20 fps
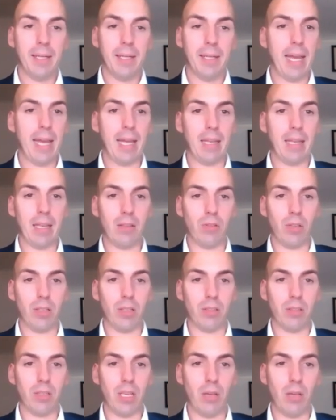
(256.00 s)
And as you can
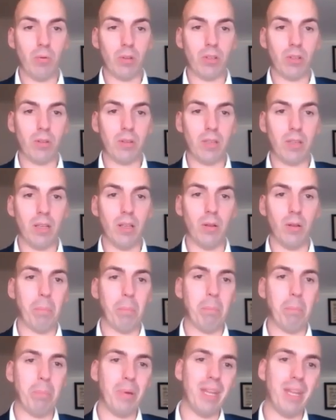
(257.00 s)
see, we're still
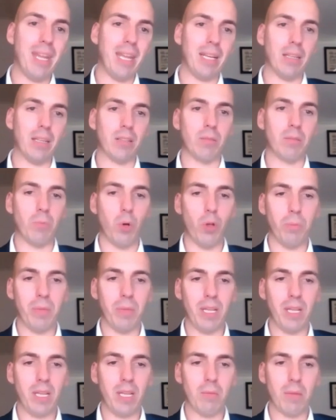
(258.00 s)
bidding the small,
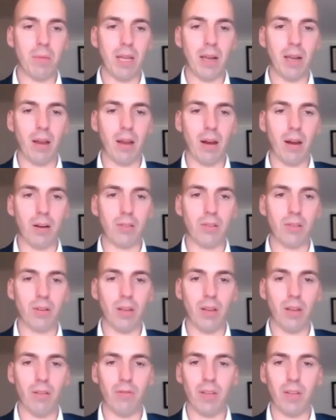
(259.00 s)
medium and large
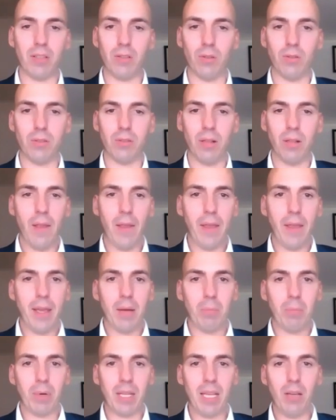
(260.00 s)
vessels,
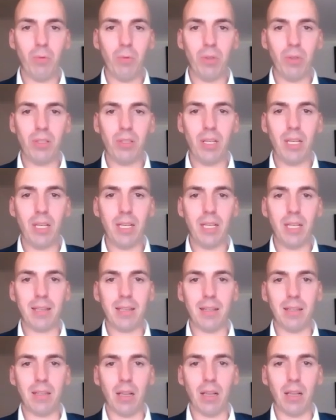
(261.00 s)
but here we see
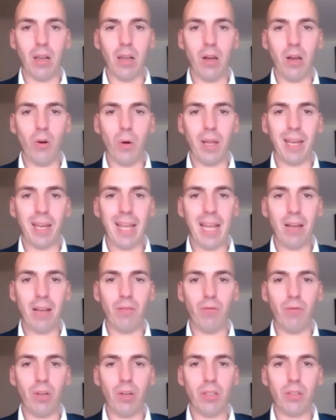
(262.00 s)
that the low and
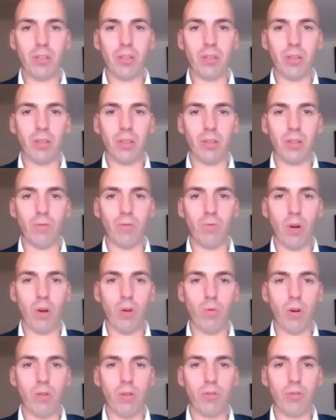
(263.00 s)
average
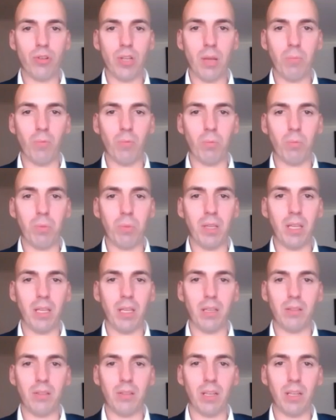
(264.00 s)
RoRo ship would
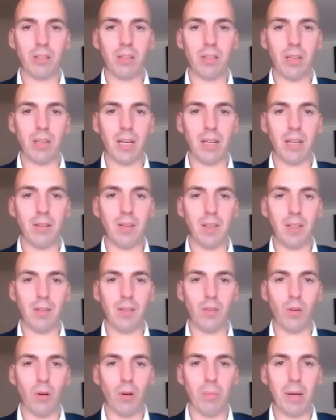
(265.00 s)
be 690
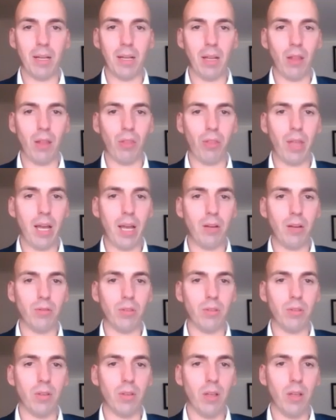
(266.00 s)
to about
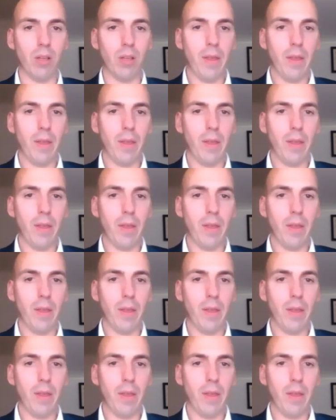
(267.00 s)
1,000